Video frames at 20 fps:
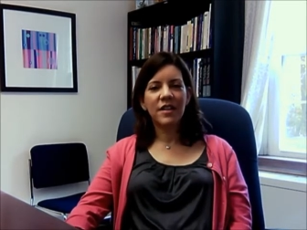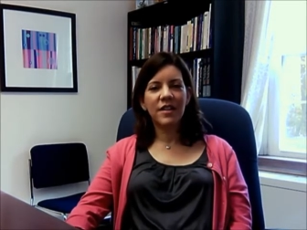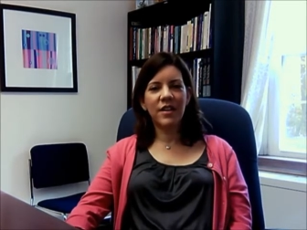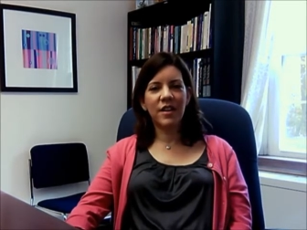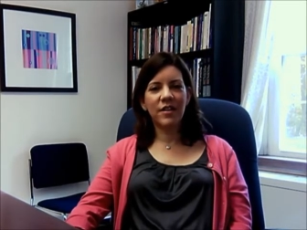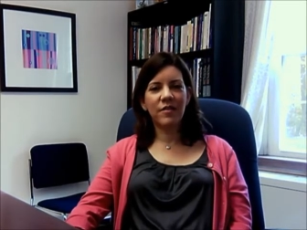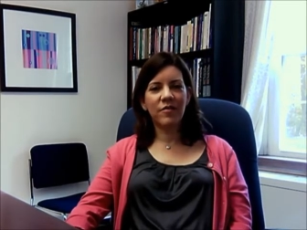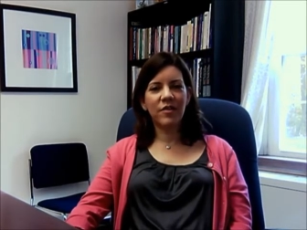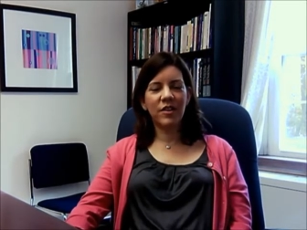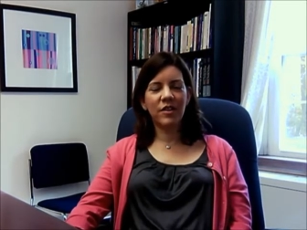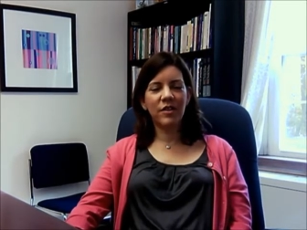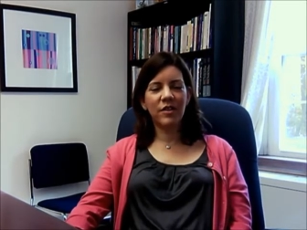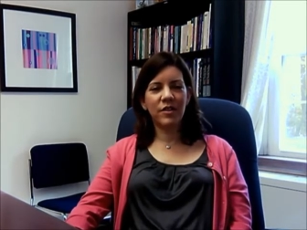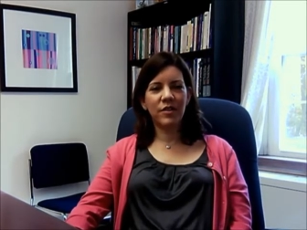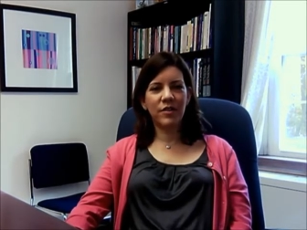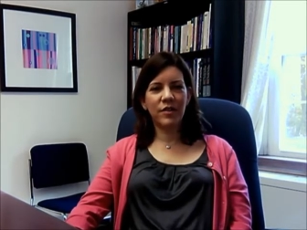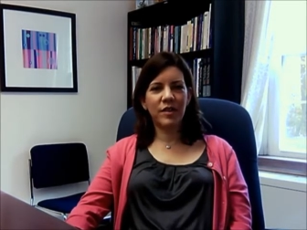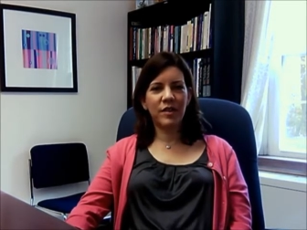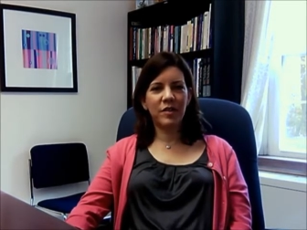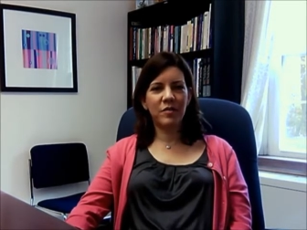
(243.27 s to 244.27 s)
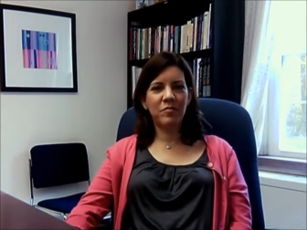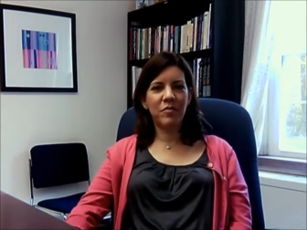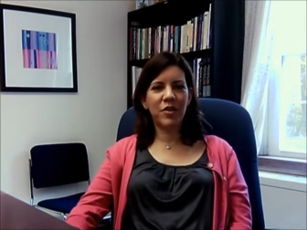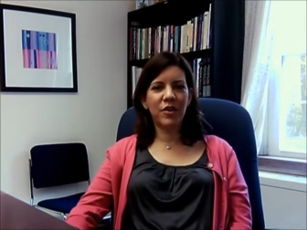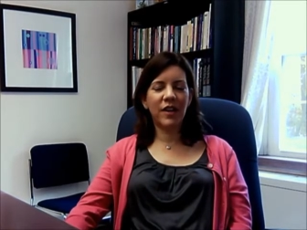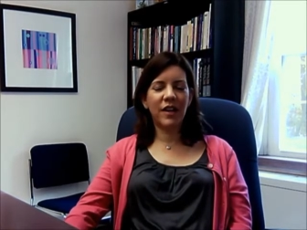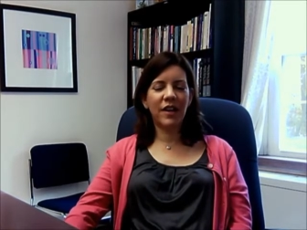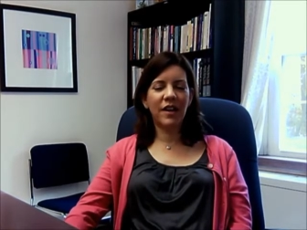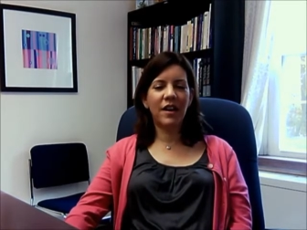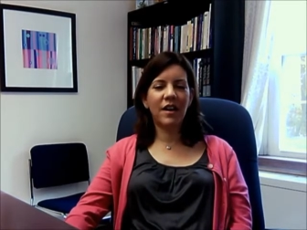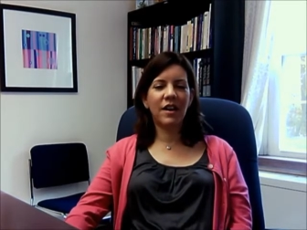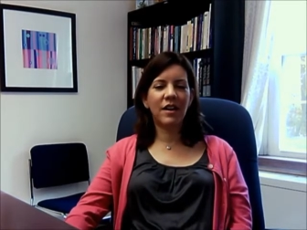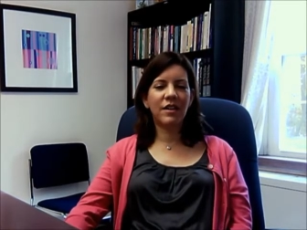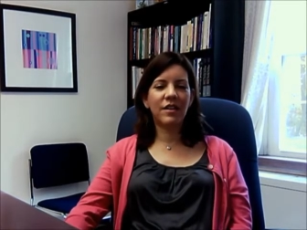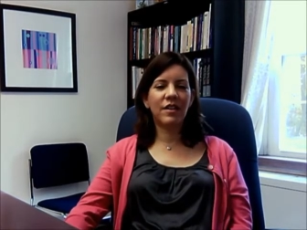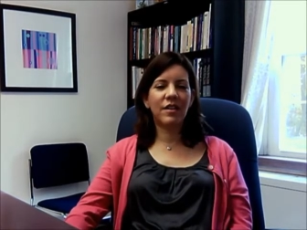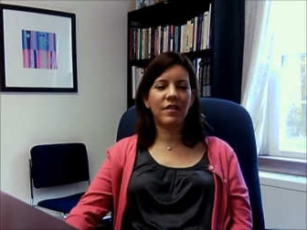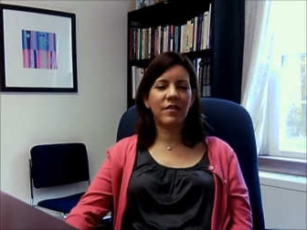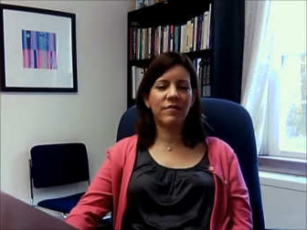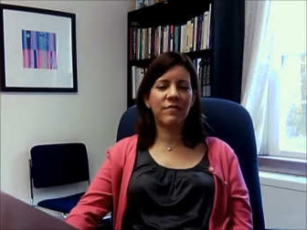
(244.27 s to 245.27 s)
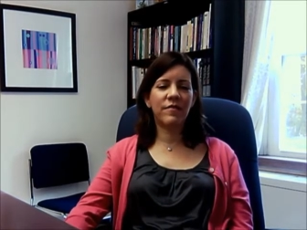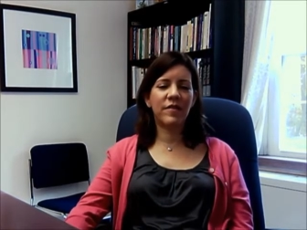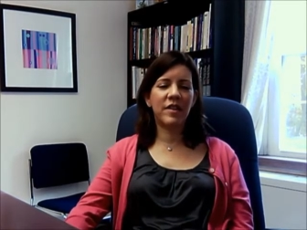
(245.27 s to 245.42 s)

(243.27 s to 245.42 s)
They've included putting on a